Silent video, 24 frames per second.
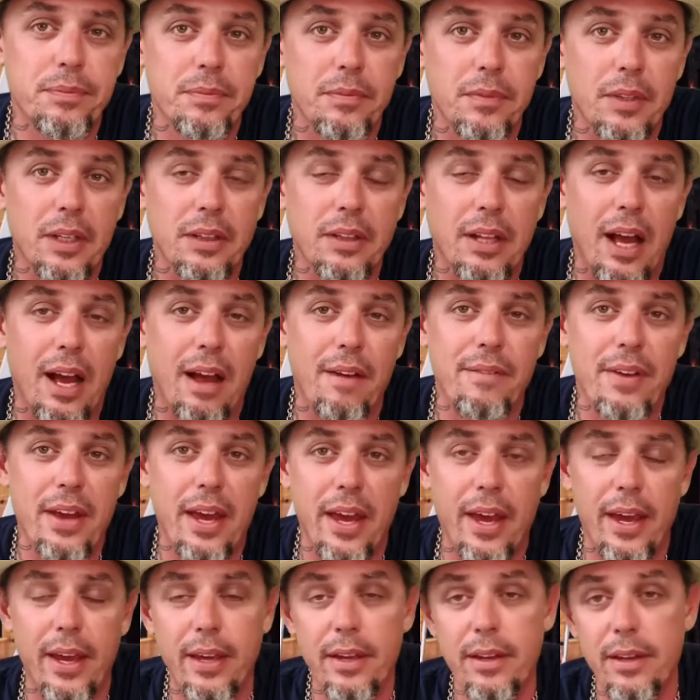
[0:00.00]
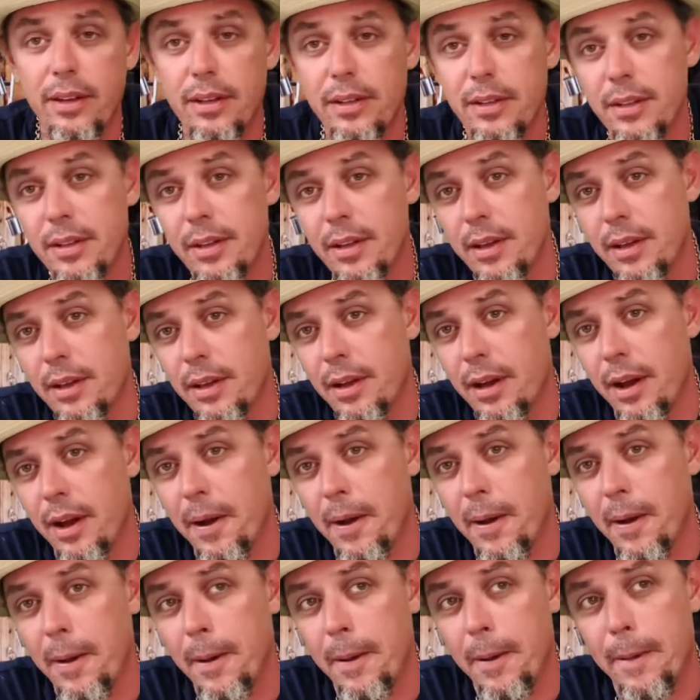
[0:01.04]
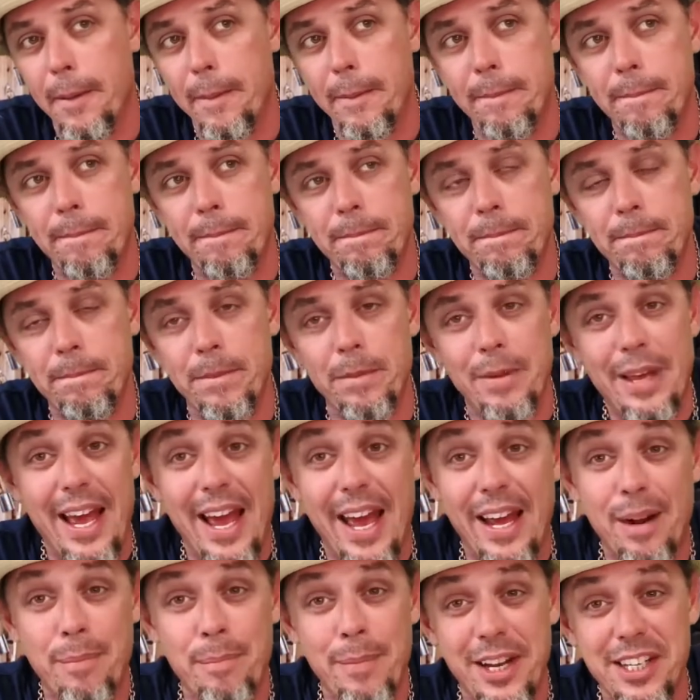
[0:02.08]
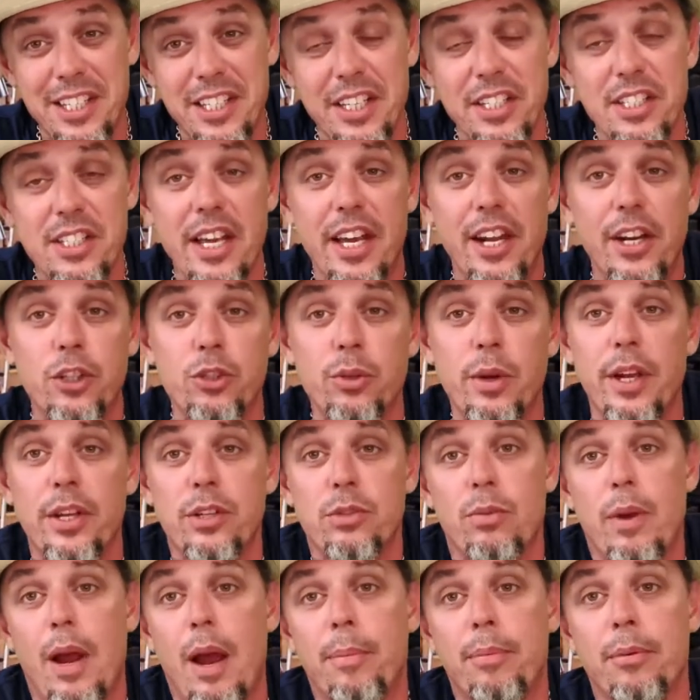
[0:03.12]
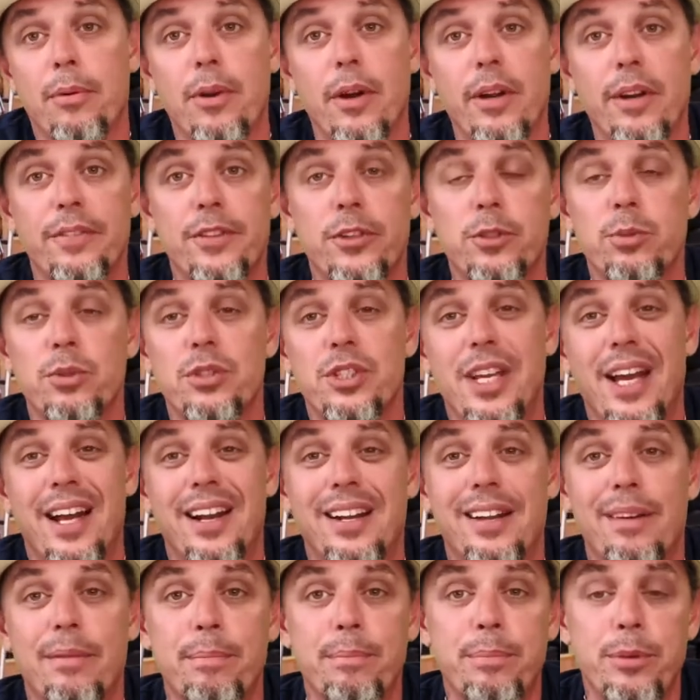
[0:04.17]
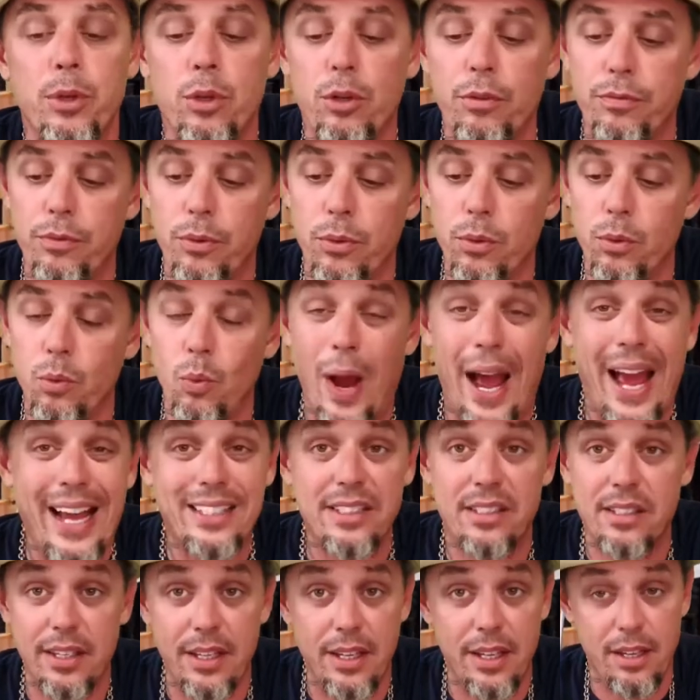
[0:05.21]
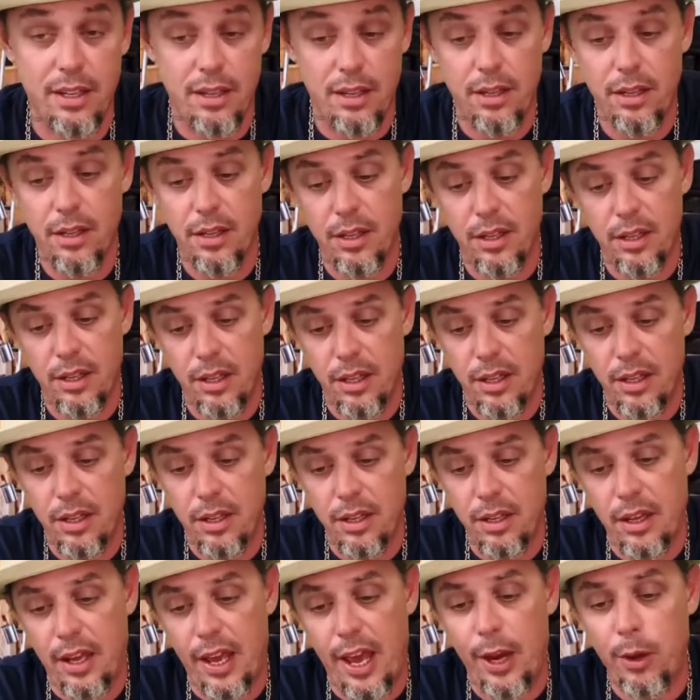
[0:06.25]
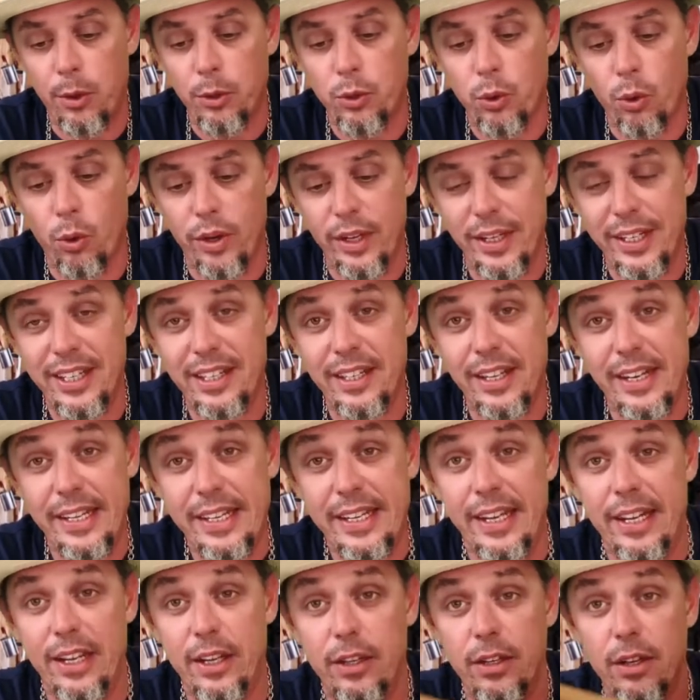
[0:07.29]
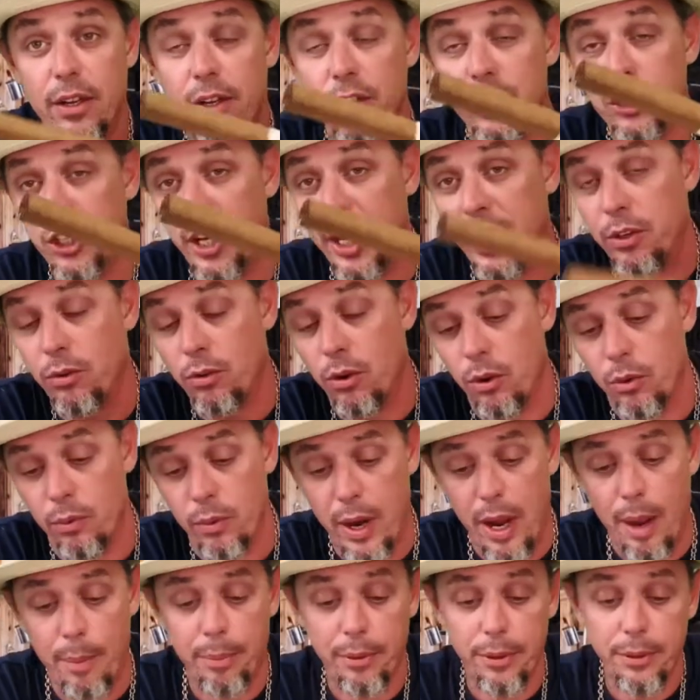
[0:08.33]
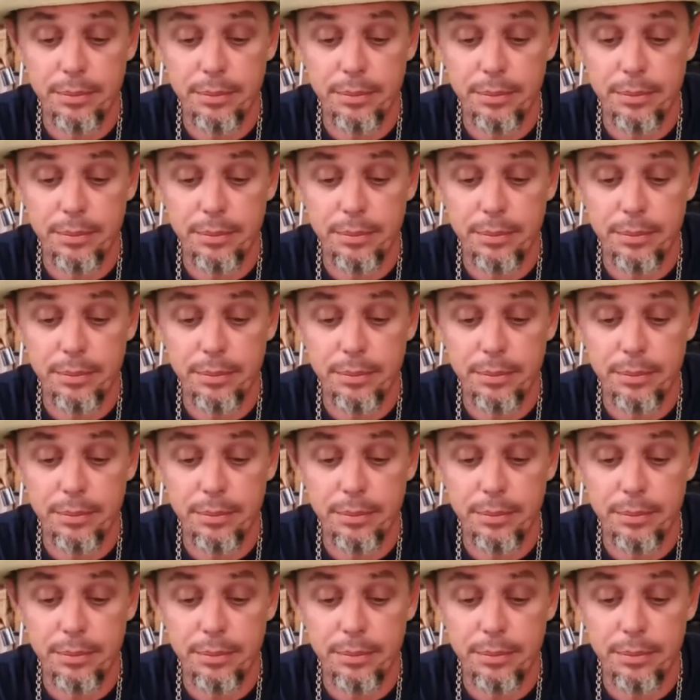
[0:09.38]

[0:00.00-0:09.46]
Llave. It had a Mexican San Andreas wrapper on it. This one's got a beautiful, waxy, Ecuadorian Connecticut shade-grown wrapper,